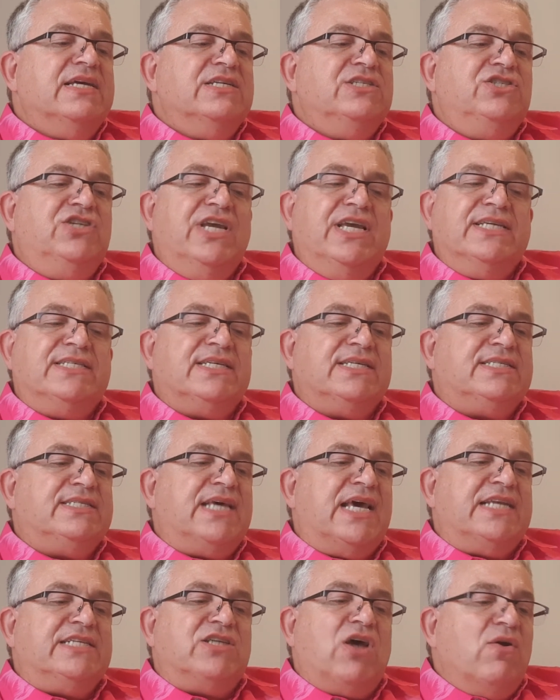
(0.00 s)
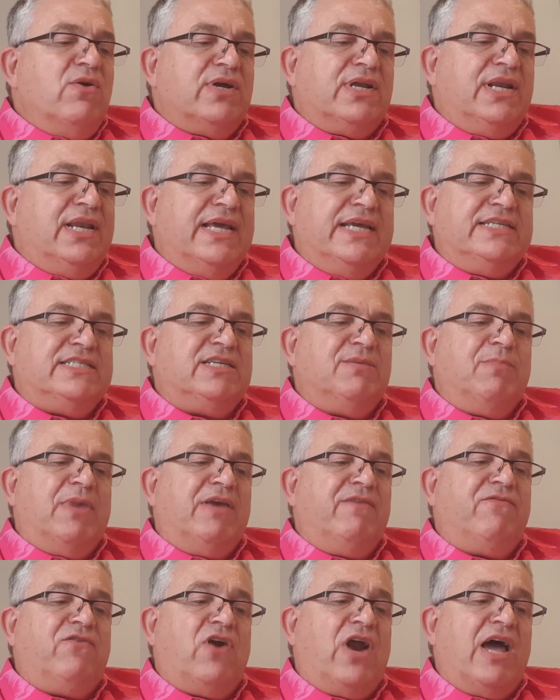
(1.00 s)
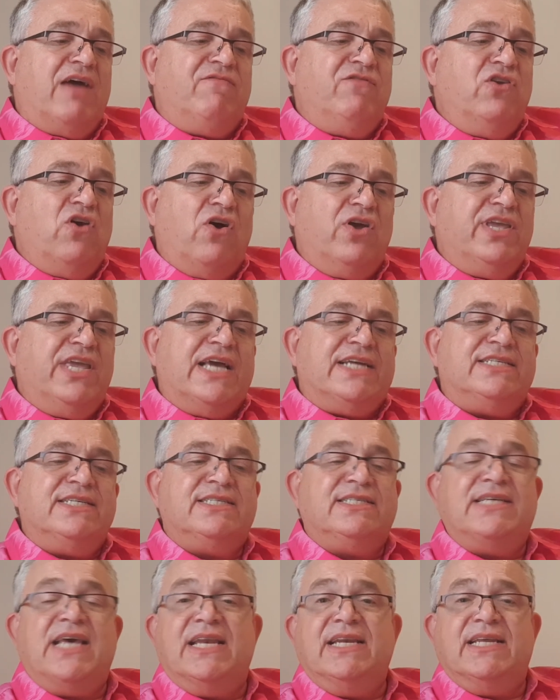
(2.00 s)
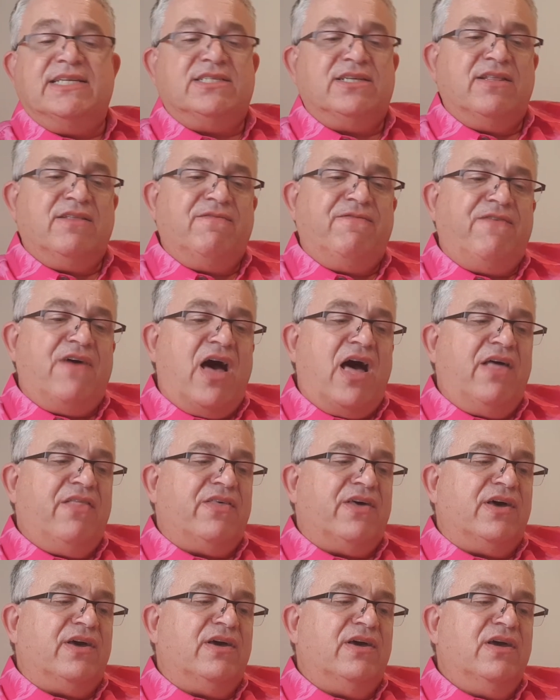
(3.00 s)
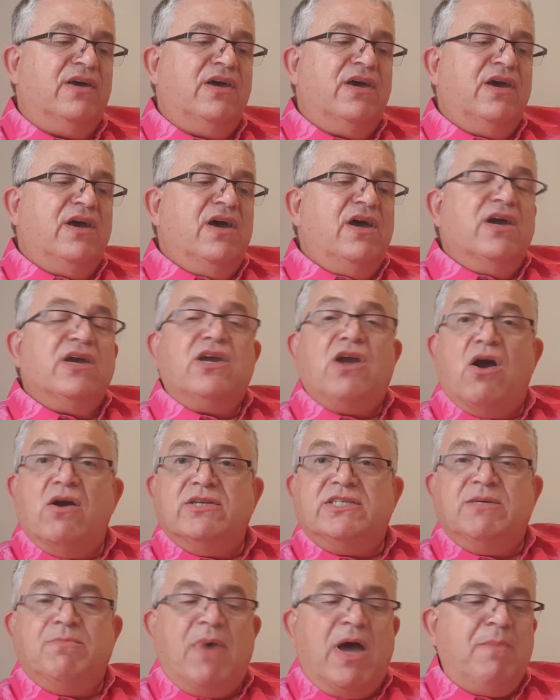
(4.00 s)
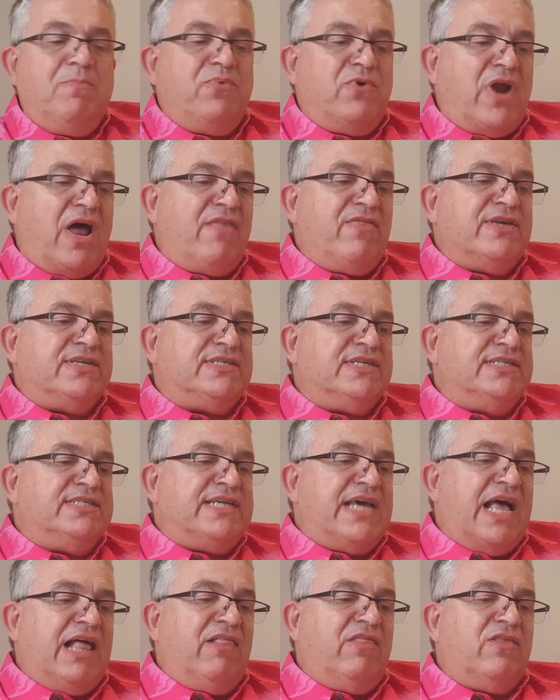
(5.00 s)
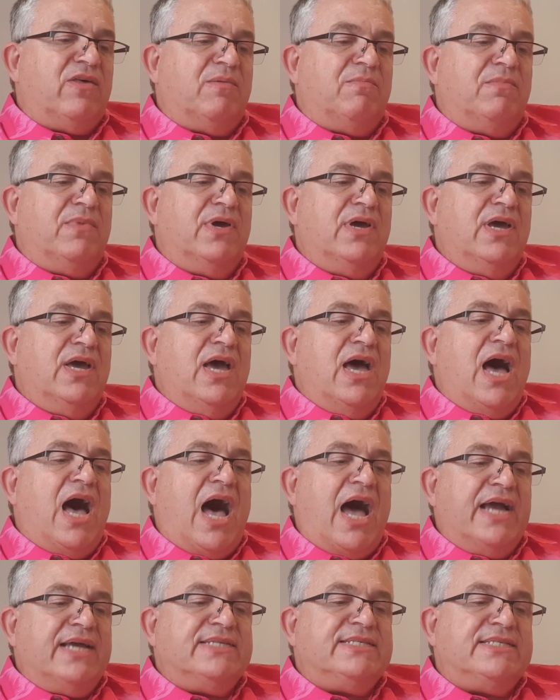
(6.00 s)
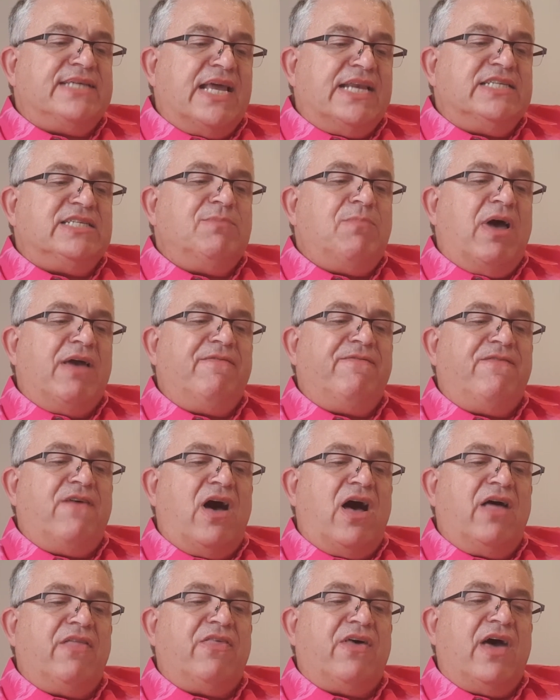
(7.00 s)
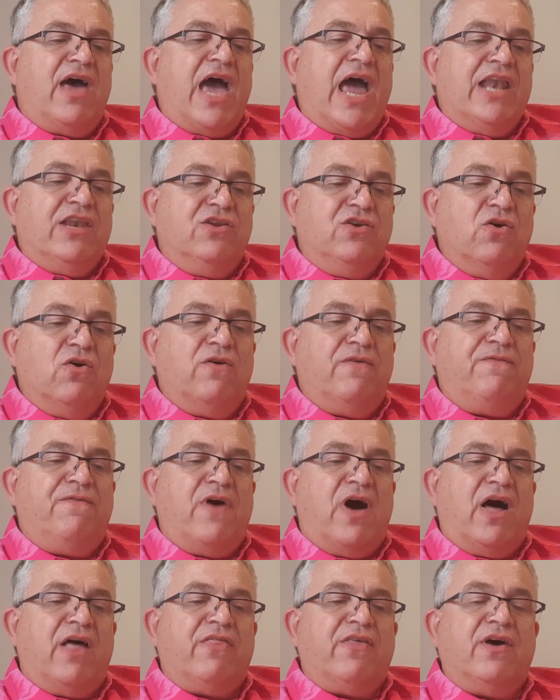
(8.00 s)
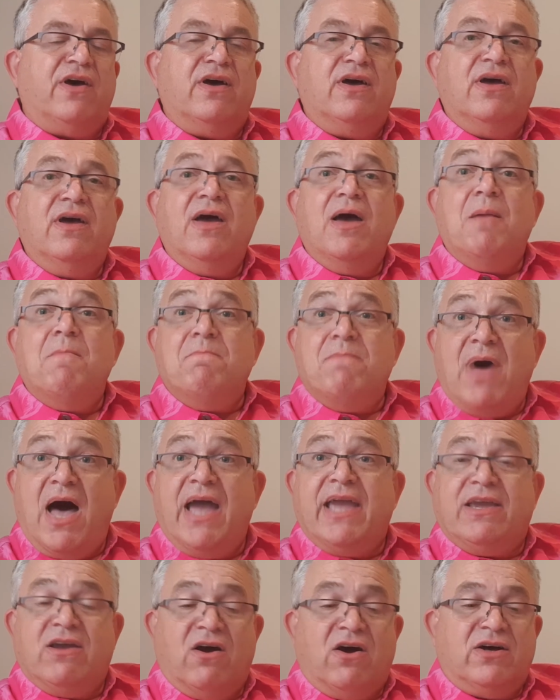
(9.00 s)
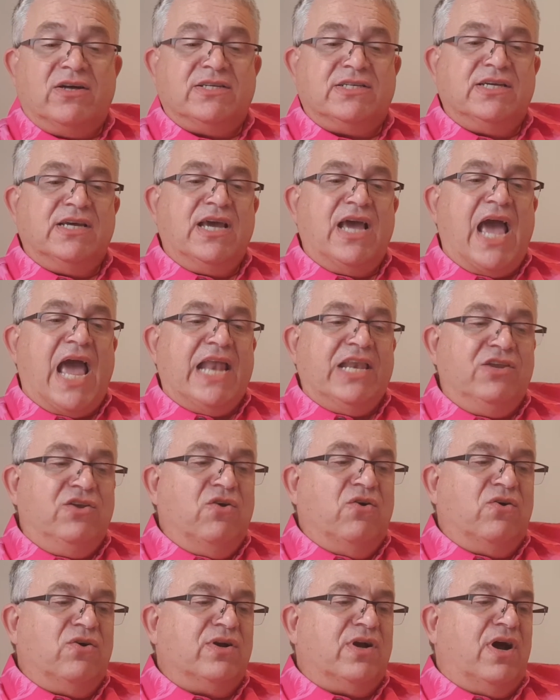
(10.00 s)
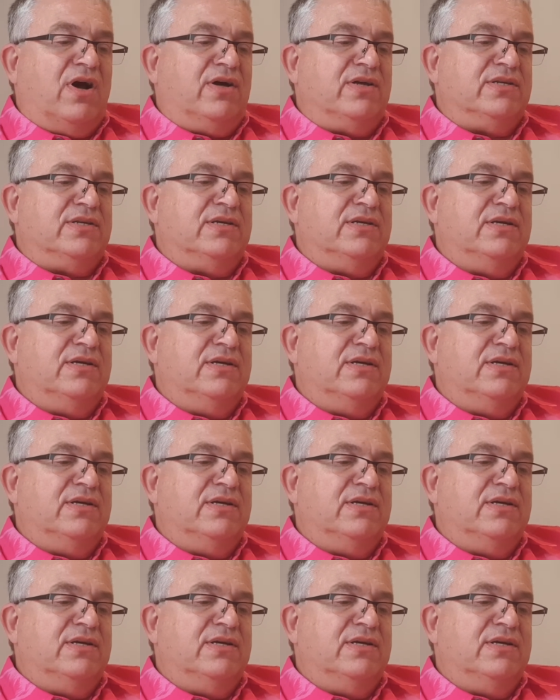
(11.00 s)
Jesus said, "Don't cling to me, for I have not yet ascended to the Father. Go to my brothers and tell them, I ascend to my Father and your Father, my God and your God."